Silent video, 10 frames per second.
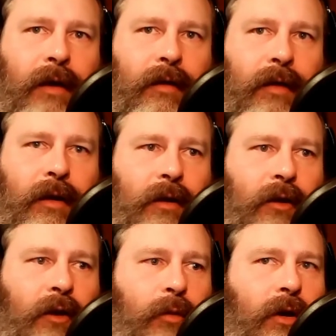I think, in
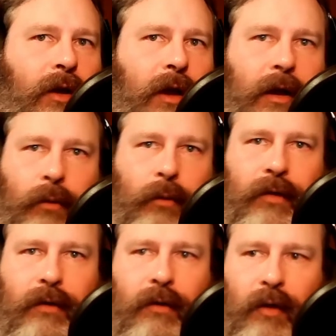communicating
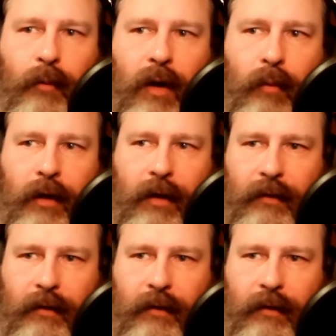risk to the public